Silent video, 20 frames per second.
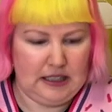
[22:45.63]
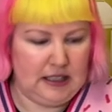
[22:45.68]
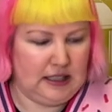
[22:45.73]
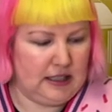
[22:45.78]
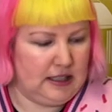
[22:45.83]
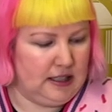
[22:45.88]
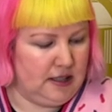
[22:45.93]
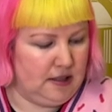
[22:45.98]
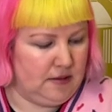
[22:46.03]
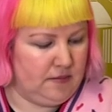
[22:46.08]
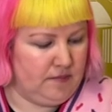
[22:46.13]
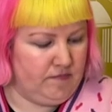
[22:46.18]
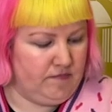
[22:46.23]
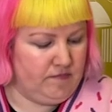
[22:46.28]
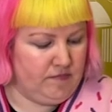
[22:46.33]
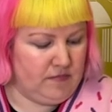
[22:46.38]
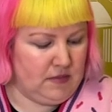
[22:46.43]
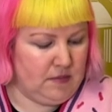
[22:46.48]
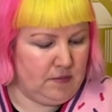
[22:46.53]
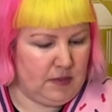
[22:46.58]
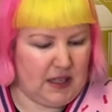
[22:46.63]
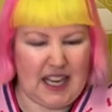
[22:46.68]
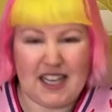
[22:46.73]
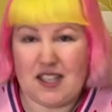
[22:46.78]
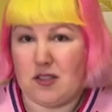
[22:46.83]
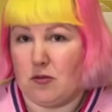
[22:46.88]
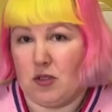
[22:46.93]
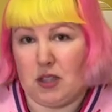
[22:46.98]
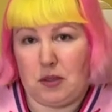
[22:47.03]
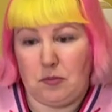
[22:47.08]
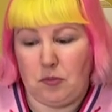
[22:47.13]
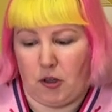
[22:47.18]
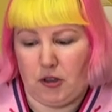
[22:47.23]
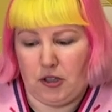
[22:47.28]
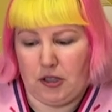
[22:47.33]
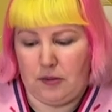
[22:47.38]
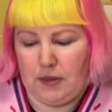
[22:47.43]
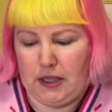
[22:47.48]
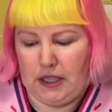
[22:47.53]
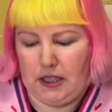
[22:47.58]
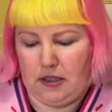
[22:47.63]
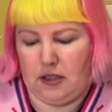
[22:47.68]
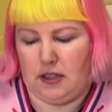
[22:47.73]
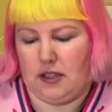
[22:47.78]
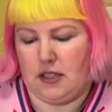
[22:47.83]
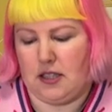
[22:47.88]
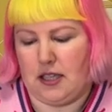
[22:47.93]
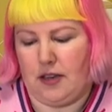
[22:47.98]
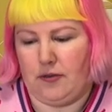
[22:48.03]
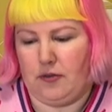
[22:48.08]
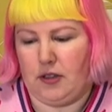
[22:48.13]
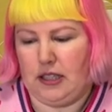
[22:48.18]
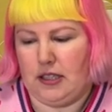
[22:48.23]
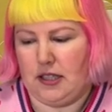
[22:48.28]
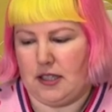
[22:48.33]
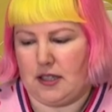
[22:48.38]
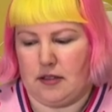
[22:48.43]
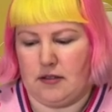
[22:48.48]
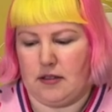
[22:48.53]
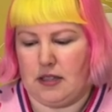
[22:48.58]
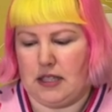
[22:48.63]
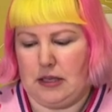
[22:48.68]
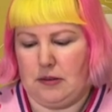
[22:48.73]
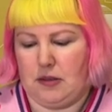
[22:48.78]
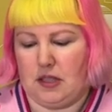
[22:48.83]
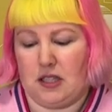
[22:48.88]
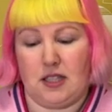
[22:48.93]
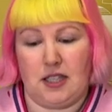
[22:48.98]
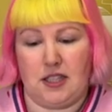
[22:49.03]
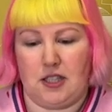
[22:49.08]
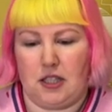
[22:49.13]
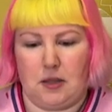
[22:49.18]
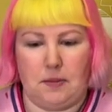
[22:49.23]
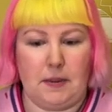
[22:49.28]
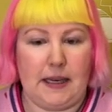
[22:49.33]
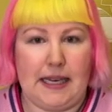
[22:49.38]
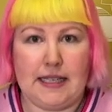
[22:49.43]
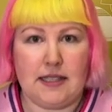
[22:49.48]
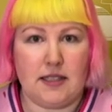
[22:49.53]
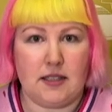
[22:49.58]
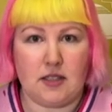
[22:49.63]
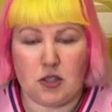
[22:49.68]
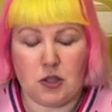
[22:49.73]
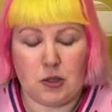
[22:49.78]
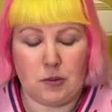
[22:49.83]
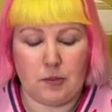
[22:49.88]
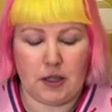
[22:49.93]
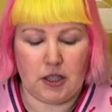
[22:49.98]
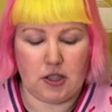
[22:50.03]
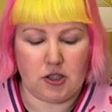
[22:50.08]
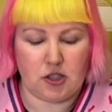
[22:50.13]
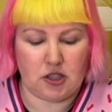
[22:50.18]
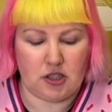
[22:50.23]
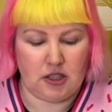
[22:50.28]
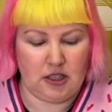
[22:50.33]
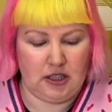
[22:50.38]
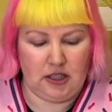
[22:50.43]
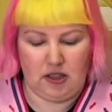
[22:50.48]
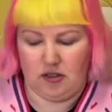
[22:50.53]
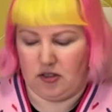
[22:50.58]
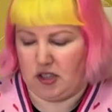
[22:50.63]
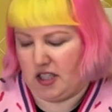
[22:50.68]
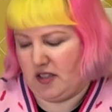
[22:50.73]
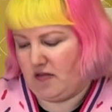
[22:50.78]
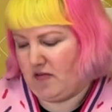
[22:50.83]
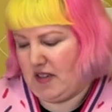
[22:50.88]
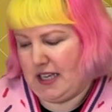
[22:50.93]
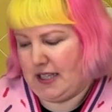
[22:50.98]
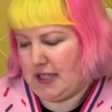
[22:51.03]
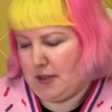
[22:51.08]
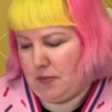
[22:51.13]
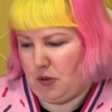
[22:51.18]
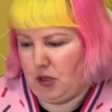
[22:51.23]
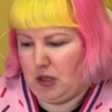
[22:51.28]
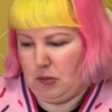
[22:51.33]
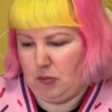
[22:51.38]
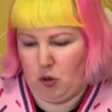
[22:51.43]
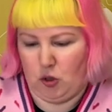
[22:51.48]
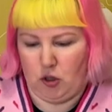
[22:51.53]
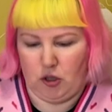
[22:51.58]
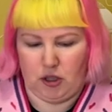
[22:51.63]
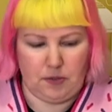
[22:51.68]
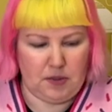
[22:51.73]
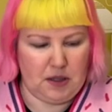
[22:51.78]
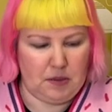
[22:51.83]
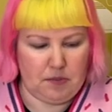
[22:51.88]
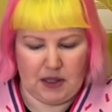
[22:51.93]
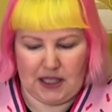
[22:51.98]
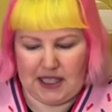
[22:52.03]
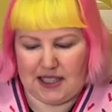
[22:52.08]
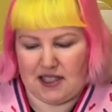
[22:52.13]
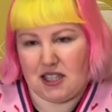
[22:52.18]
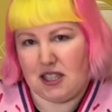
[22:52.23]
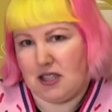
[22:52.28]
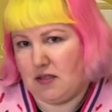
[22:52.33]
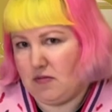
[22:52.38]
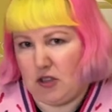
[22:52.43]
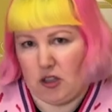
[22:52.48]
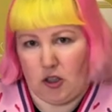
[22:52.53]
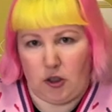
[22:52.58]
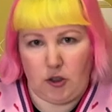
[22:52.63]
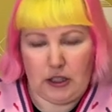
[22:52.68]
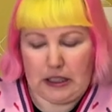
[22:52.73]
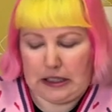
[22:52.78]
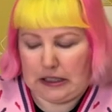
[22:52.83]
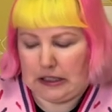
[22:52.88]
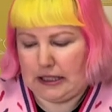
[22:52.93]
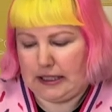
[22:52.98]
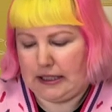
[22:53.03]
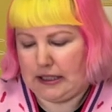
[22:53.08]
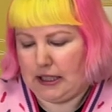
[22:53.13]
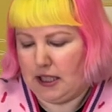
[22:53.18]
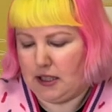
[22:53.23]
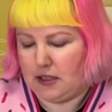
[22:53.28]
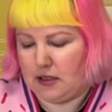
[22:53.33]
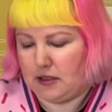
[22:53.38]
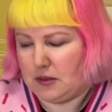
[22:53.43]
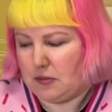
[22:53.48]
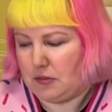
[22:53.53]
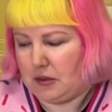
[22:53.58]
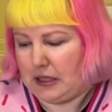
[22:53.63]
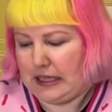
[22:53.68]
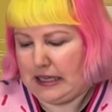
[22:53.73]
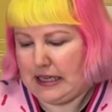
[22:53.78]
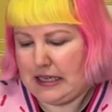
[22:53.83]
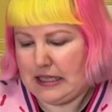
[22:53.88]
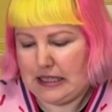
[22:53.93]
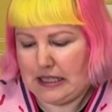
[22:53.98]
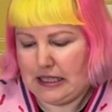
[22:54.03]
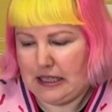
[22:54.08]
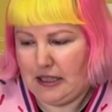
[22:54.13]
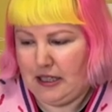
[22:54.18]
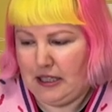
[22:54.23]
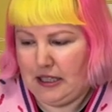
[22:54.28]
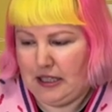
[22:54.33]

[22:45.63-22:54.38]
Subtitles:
But it hasn't really bothered me. It definitely doesn't seem to stick to the pieces too much. Just ends up on the board a bit, but that's, you know, you can clean that. It's pretty easy.